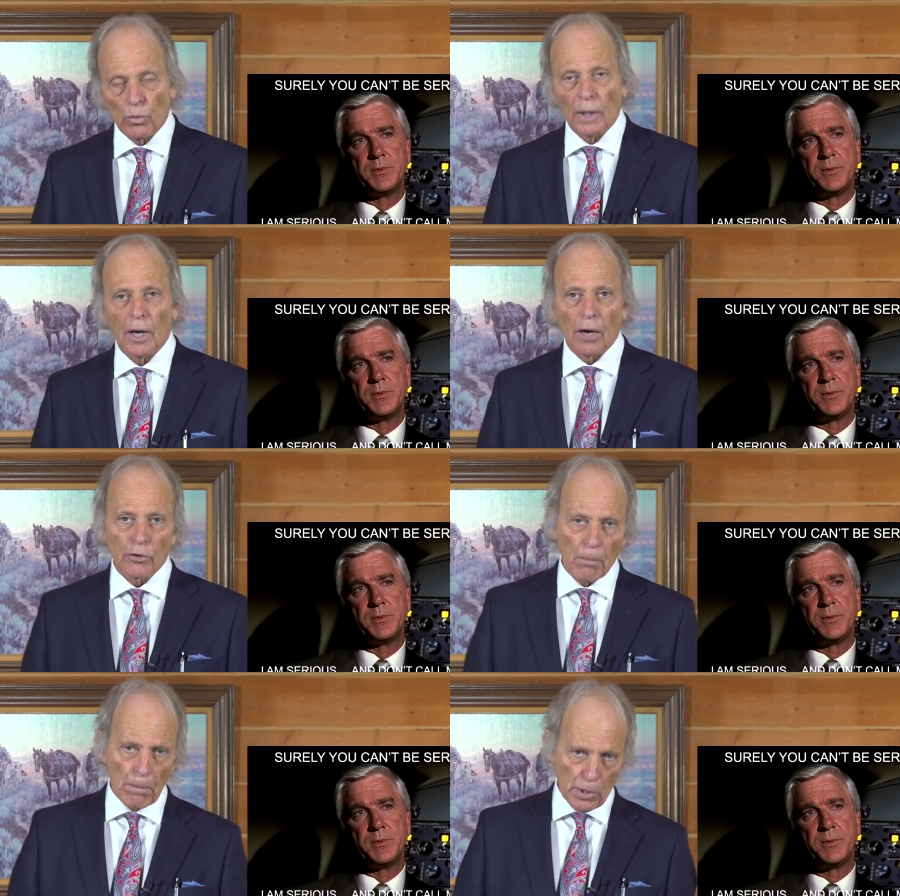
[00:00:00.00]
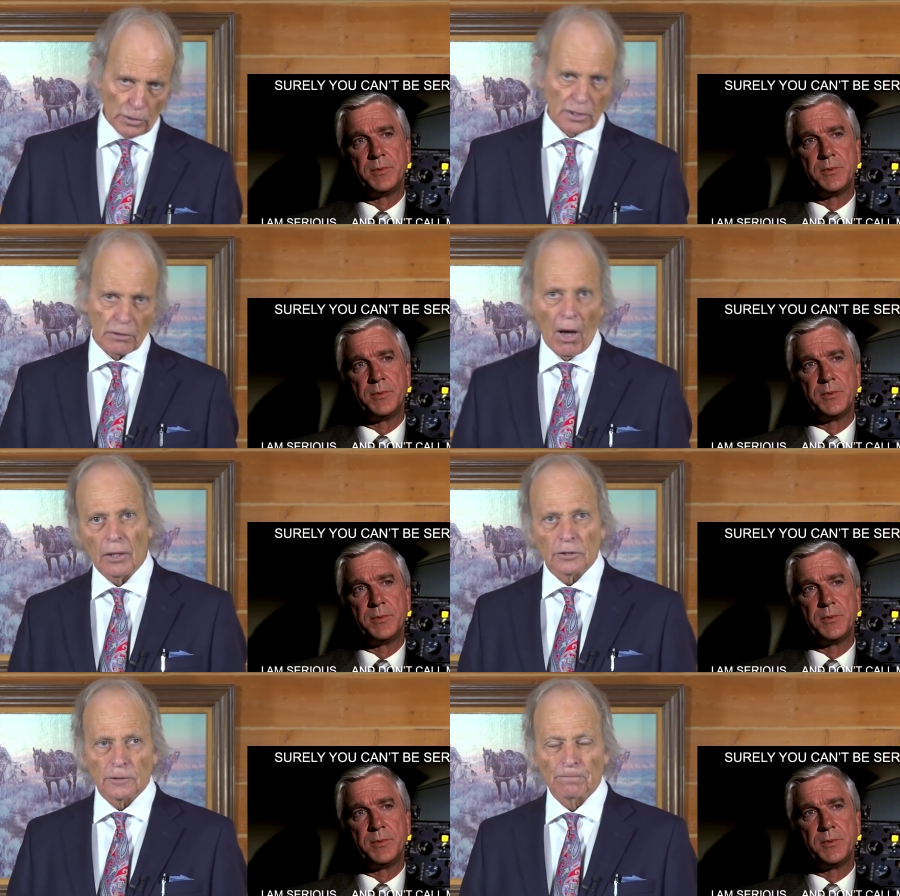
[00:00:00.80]
Speaker 1: $100 billion.
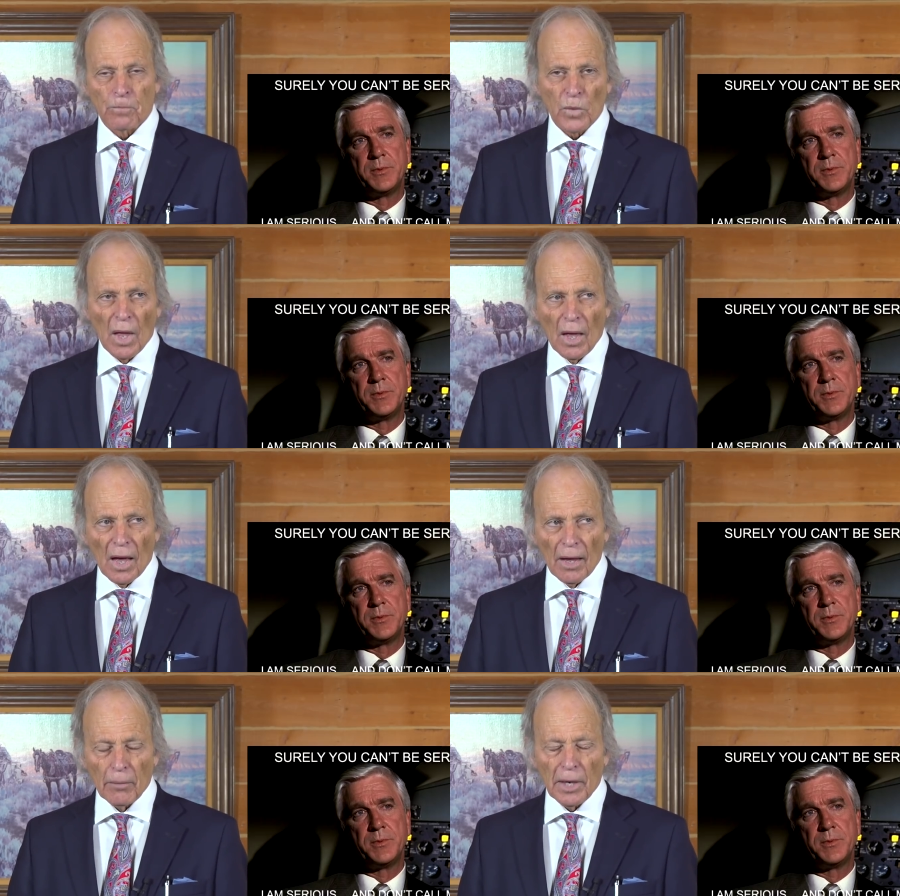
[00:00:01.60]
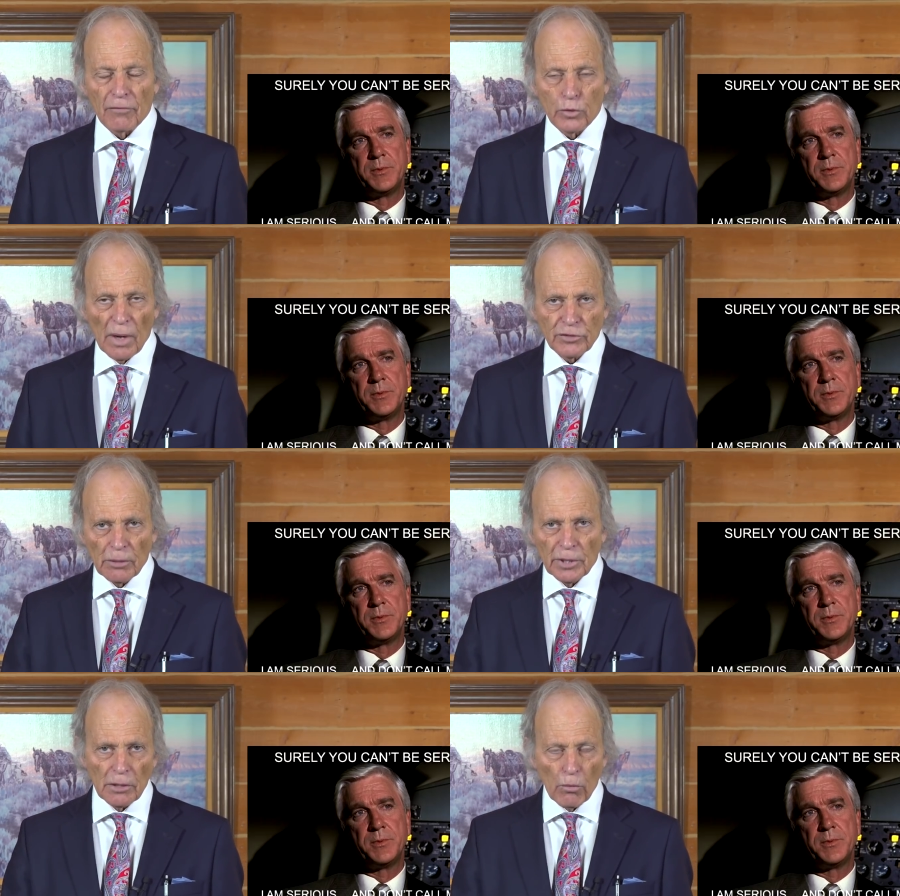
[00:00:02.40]
I mean, if you have
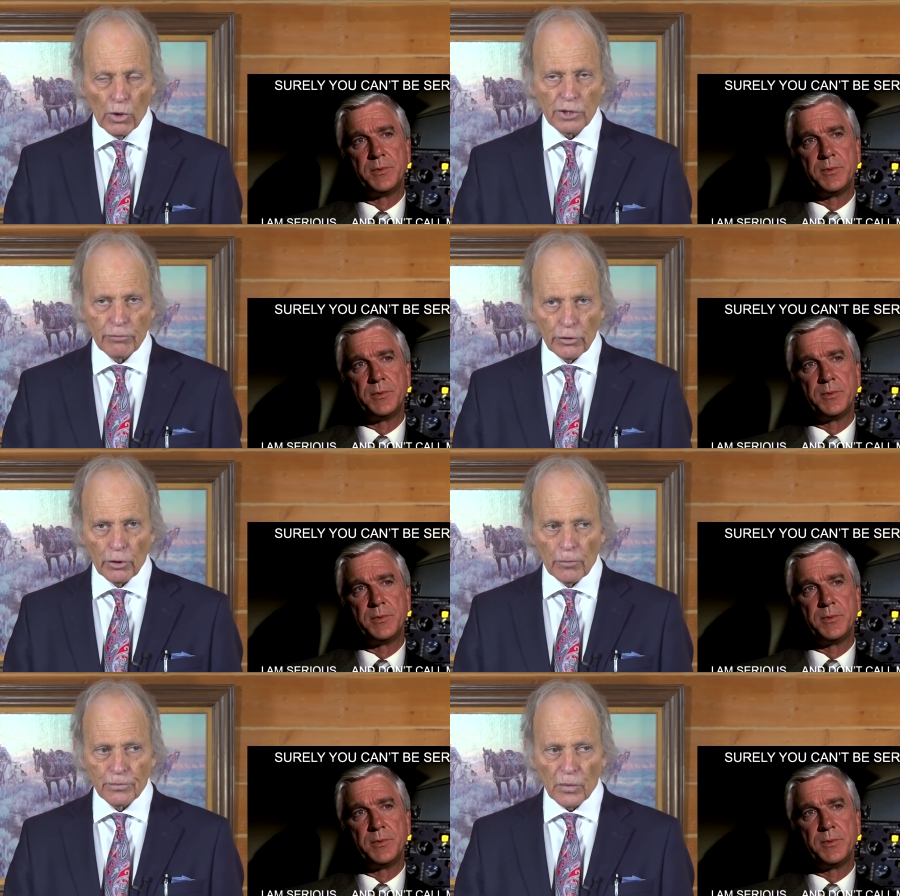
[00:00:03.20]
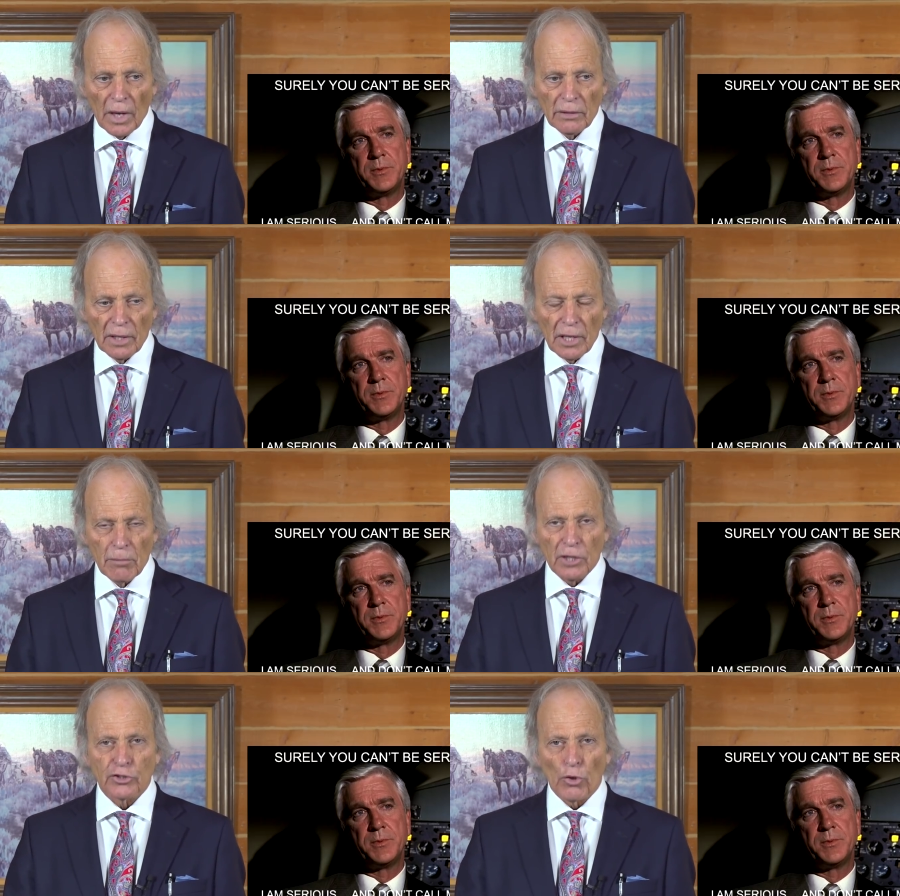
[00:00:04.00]
somebody that works for you and they
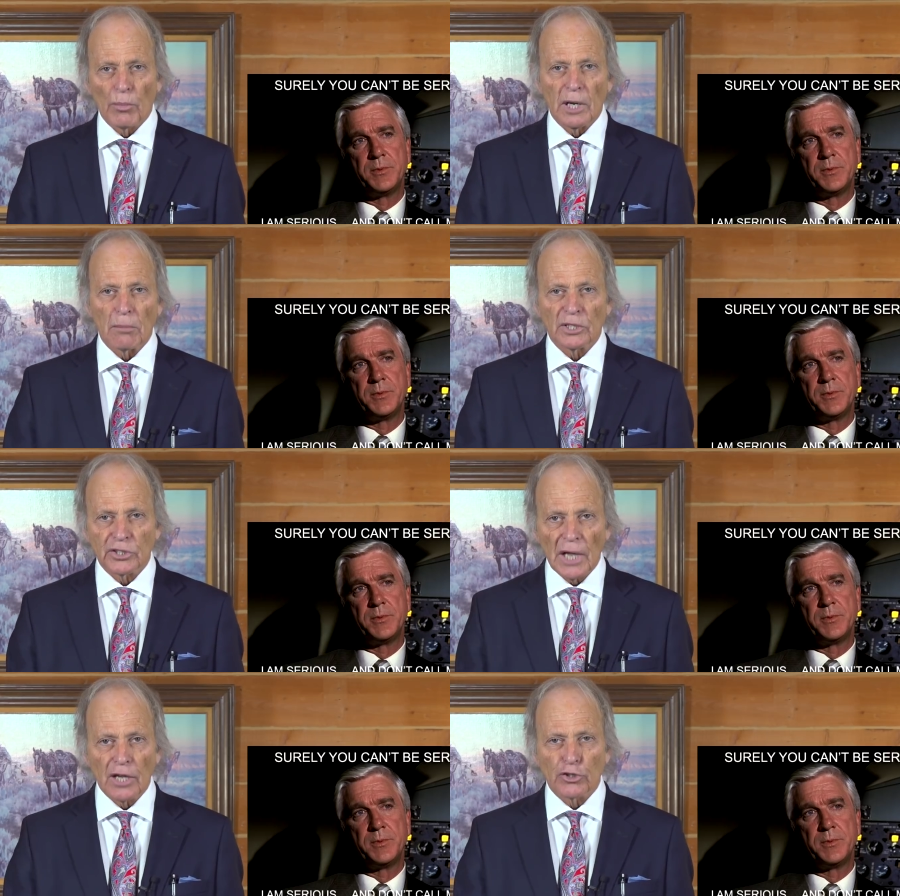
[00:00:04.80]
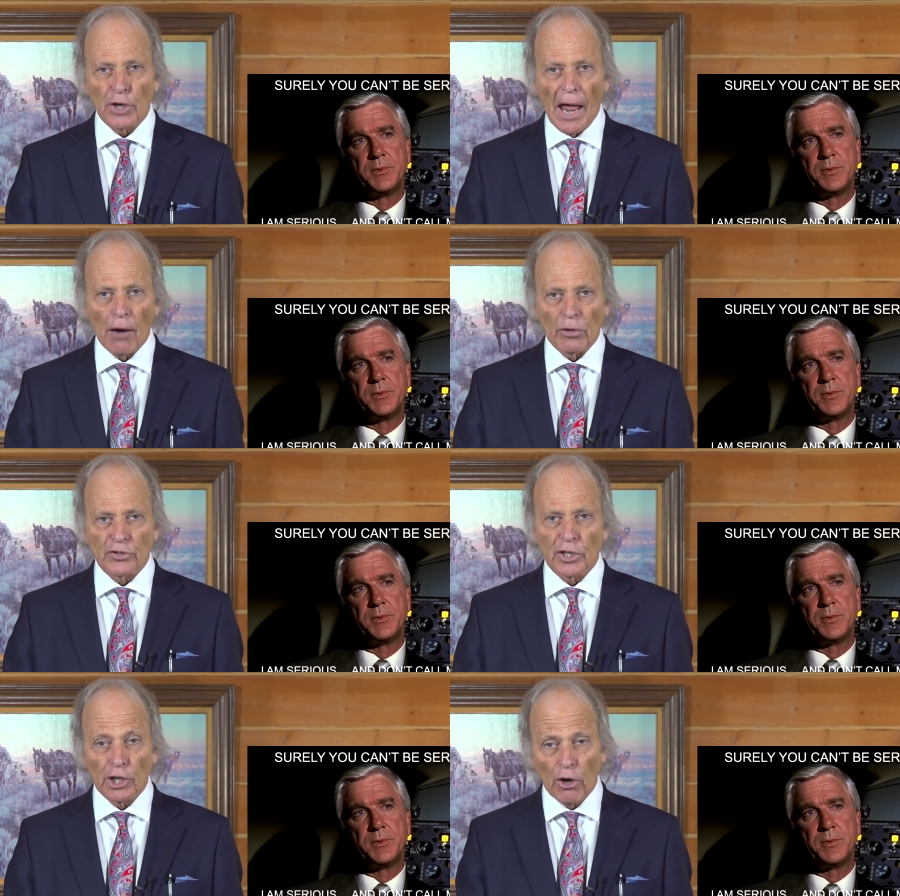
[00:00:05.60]
make so many mistakes and errors
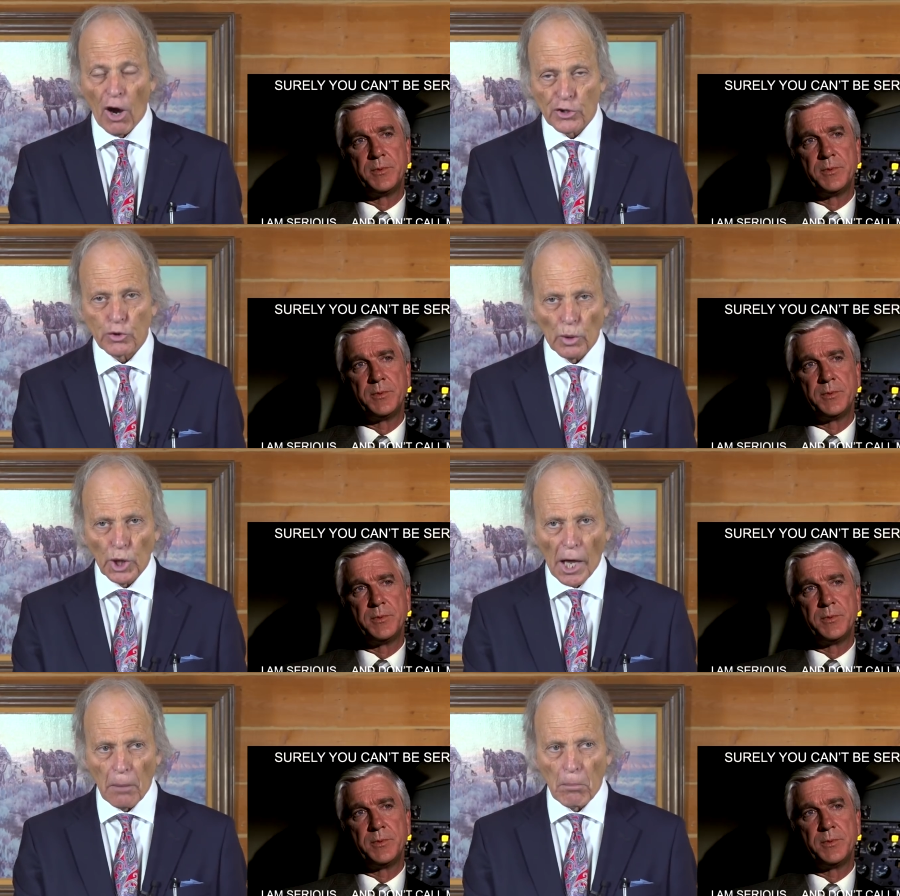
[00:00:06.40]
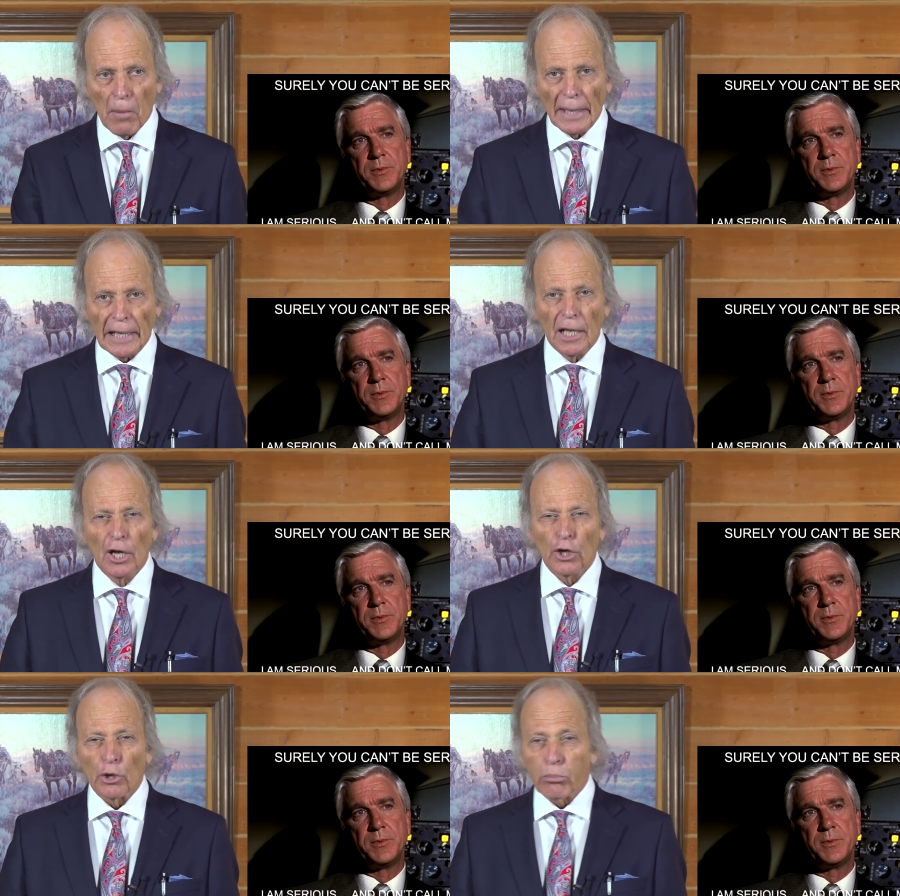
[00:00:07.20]
that it costs you a lot of money,
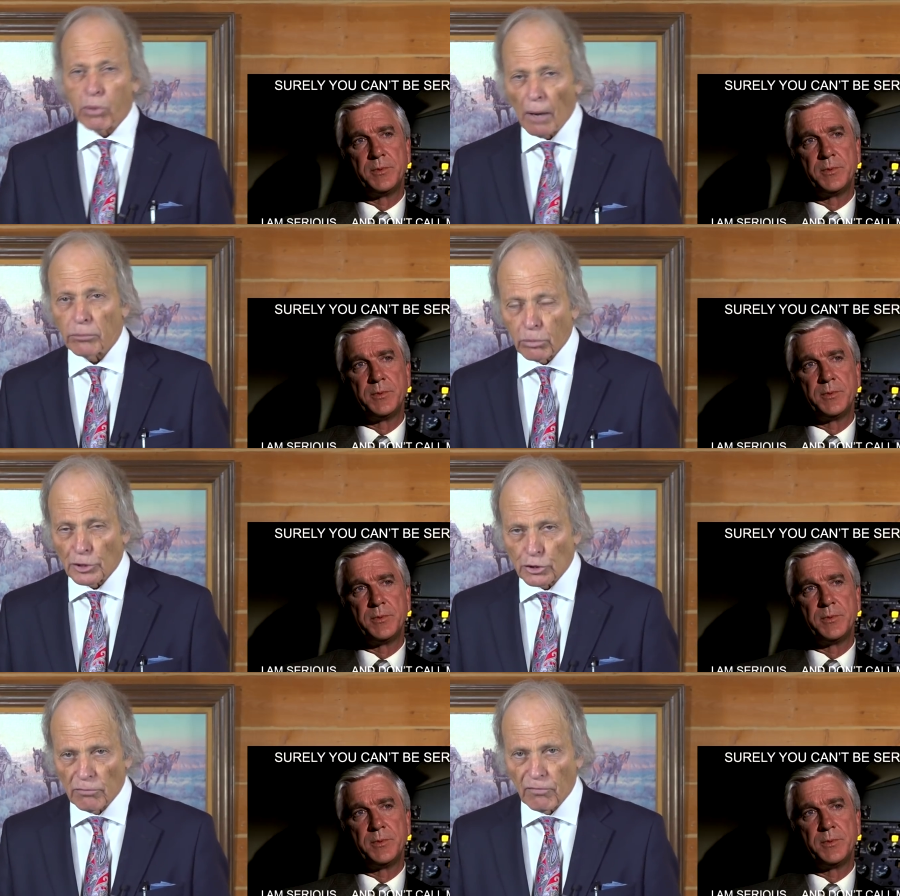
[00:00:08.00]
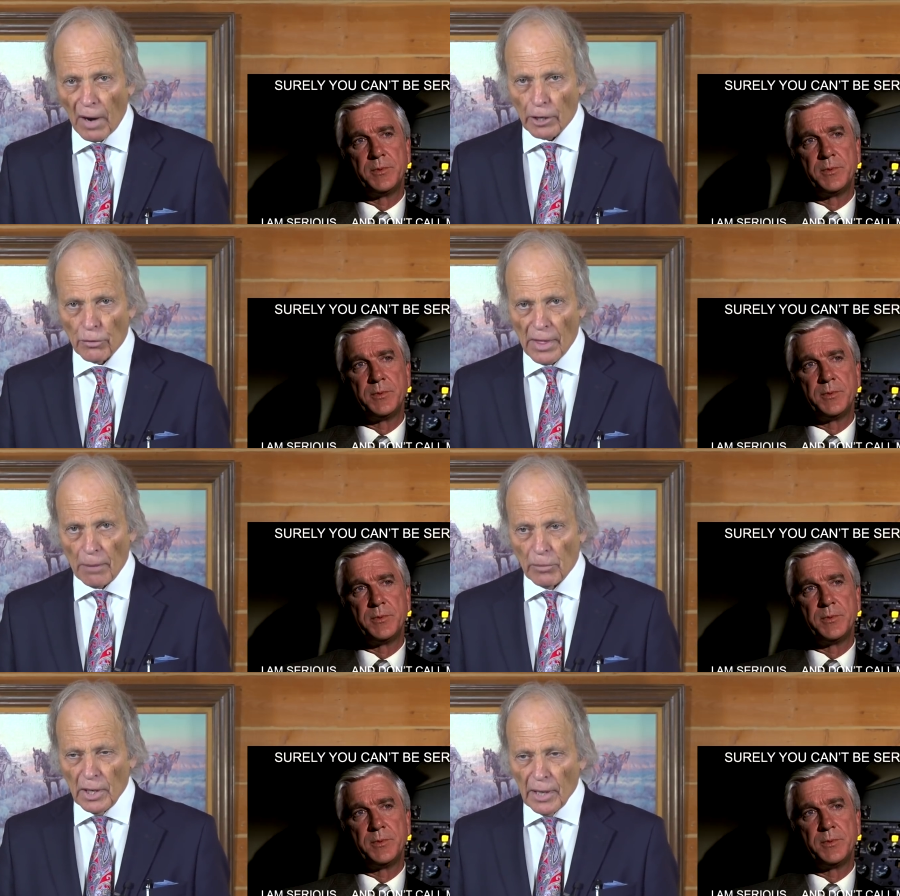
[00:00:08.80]
you probably should fire them.